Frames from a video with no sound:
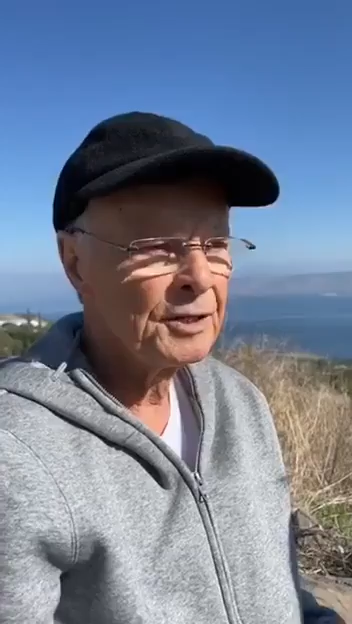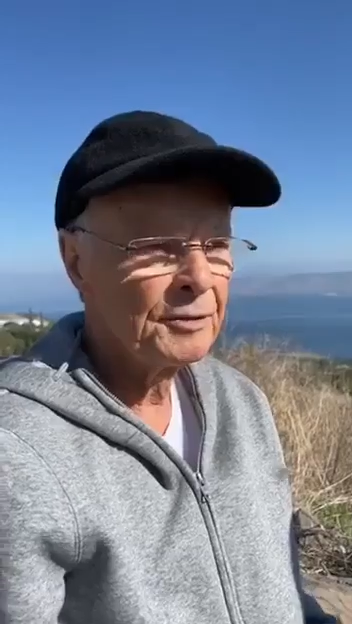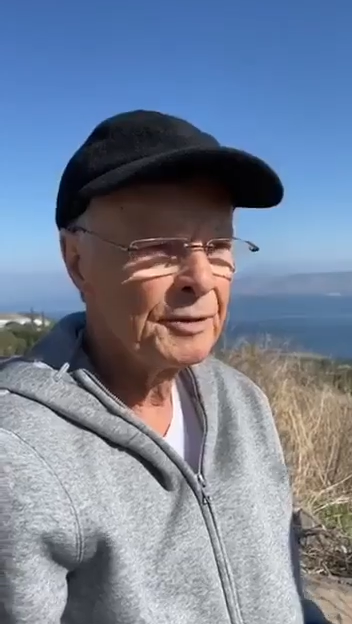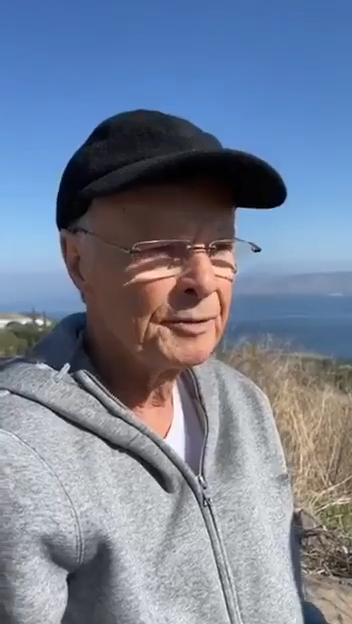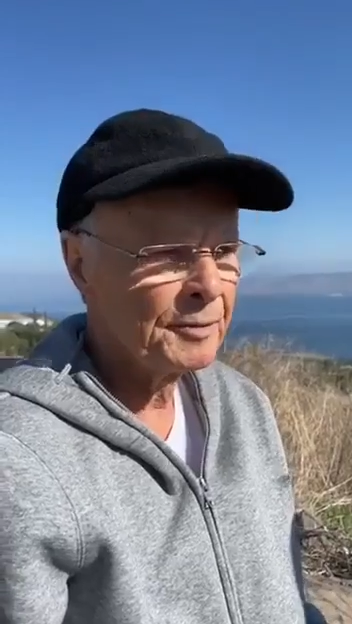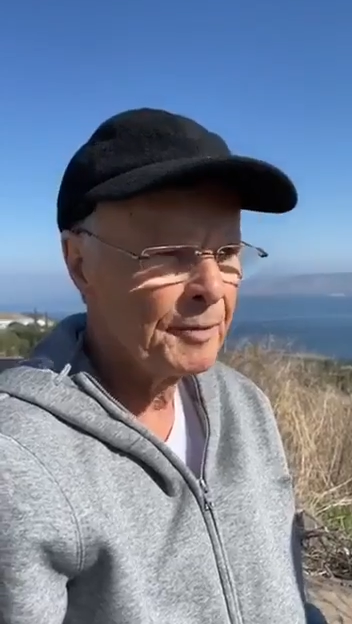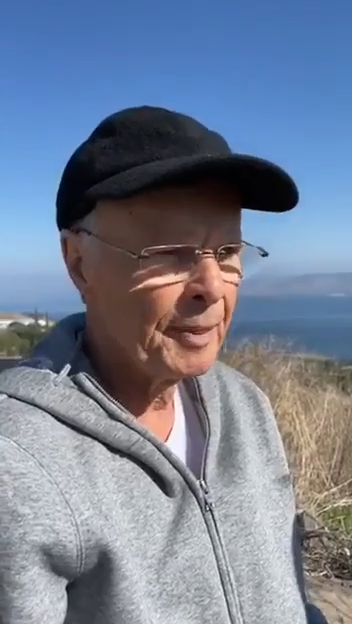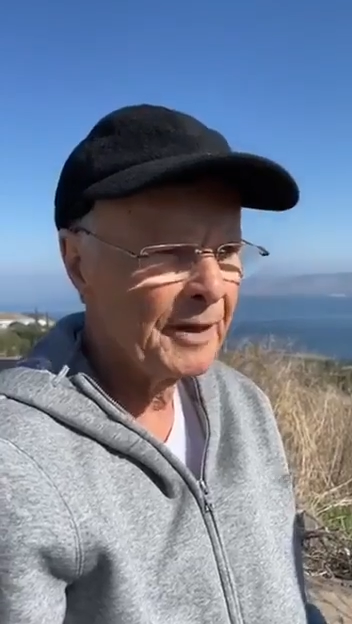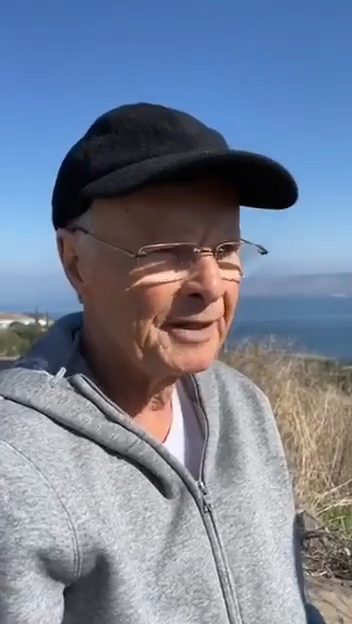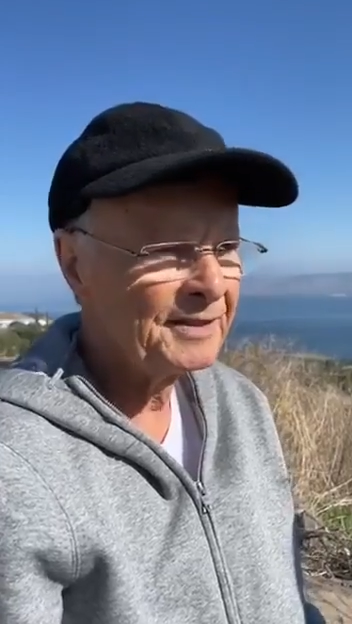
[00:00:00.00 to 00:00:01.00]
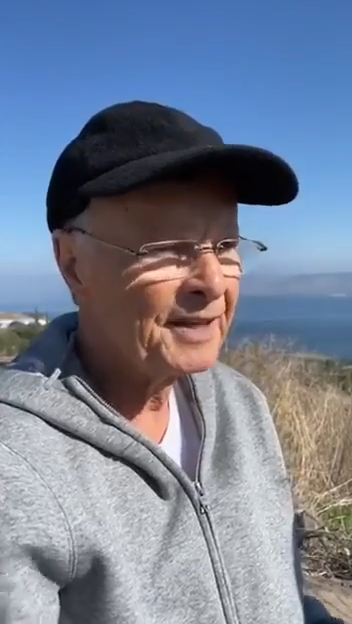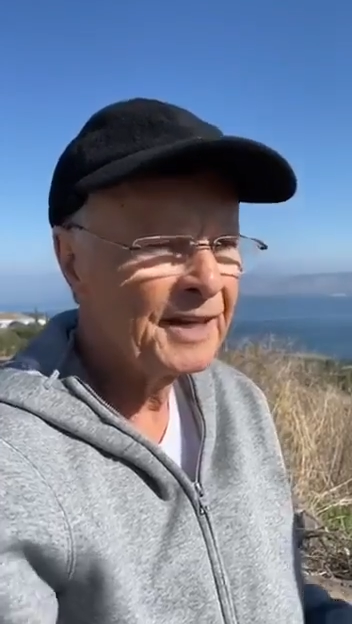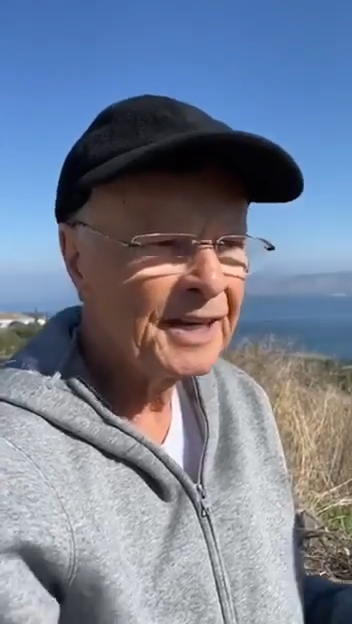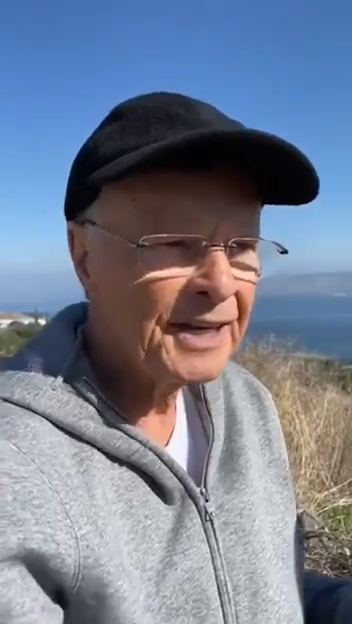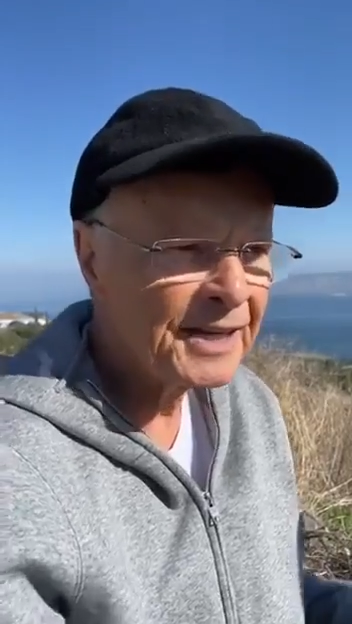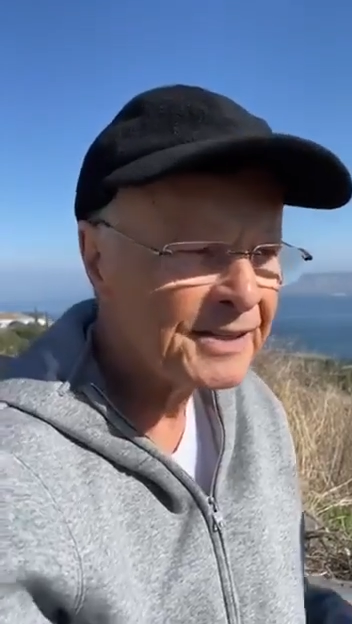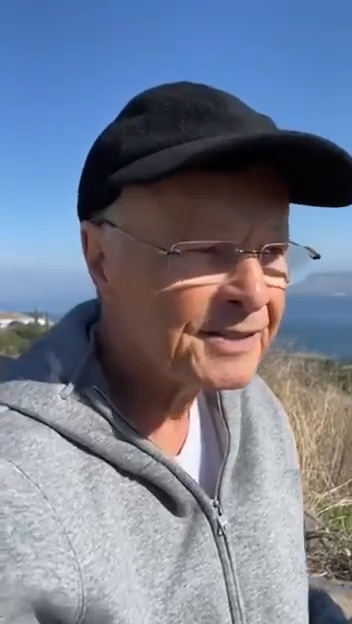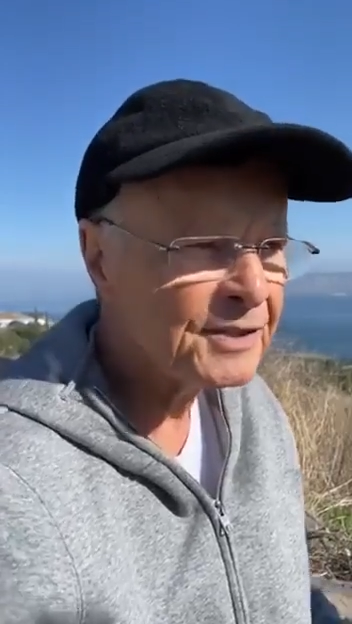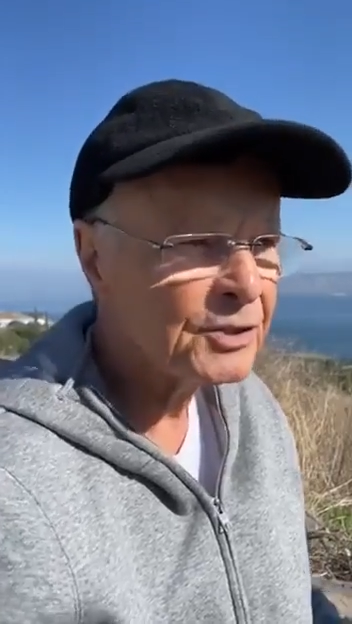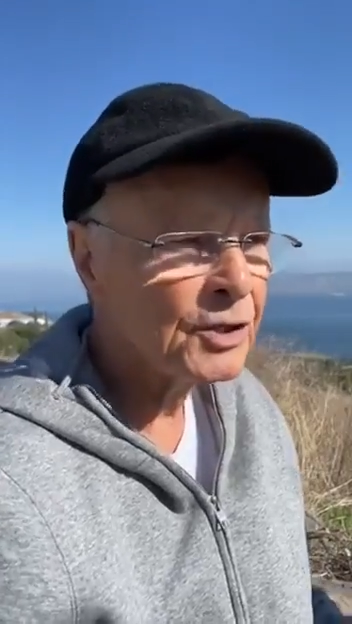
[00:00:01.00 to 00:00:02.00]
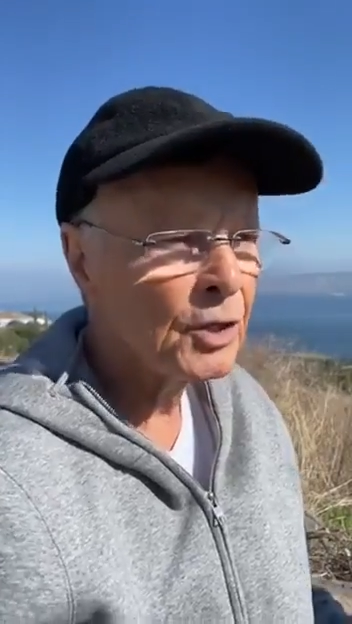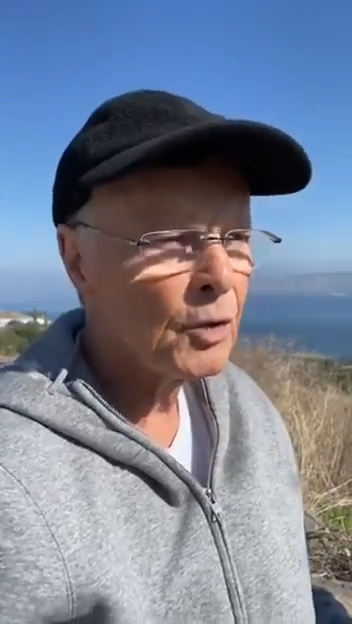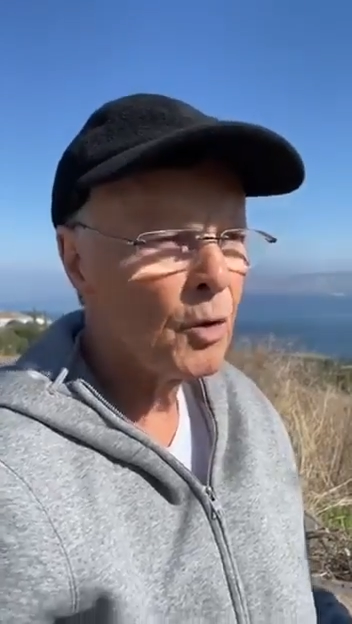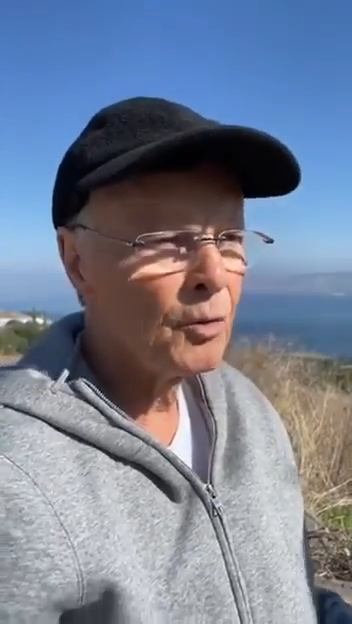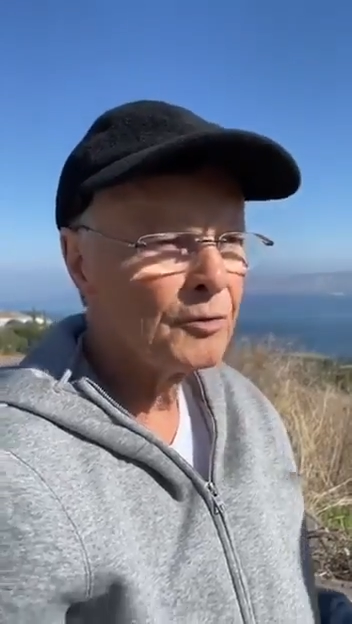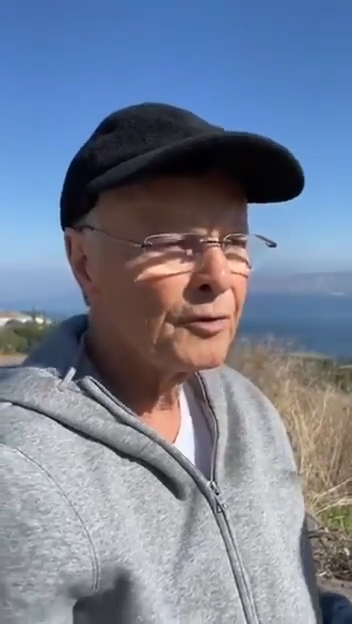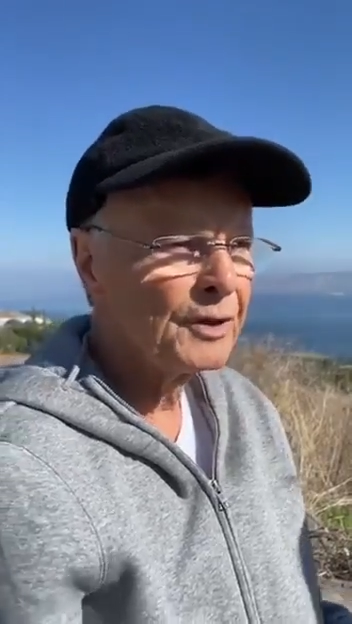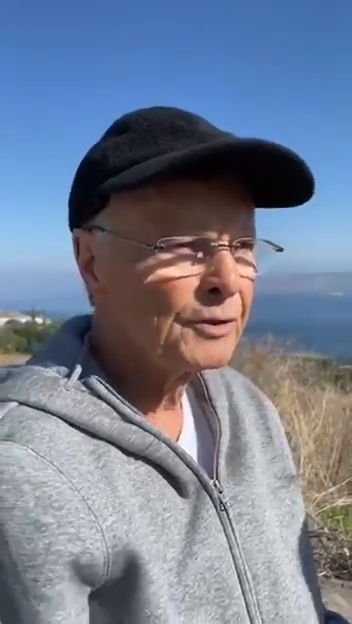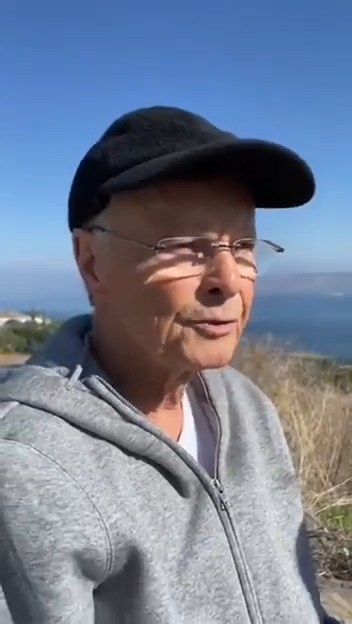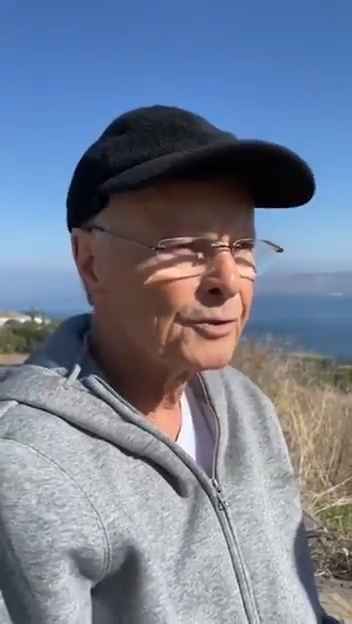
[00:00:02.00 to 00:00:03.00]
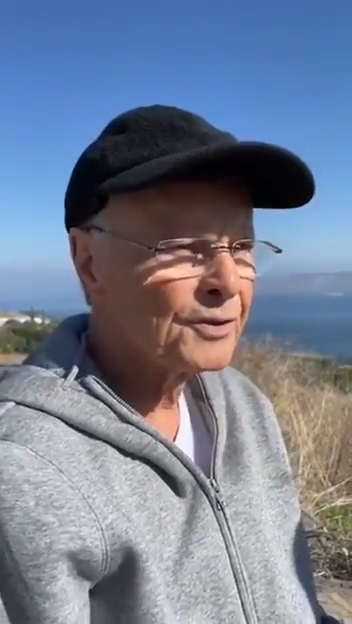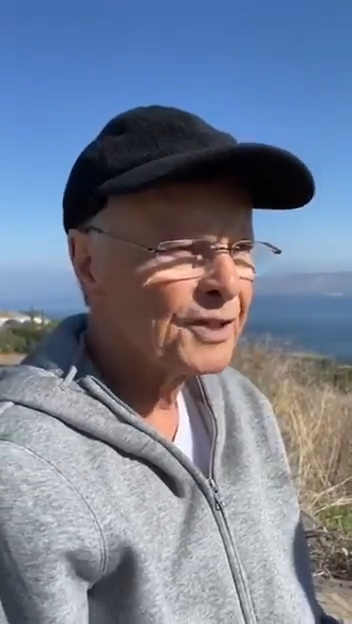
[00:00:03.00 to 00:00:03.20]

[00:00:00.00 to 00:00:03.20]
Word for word: conflicts of interest,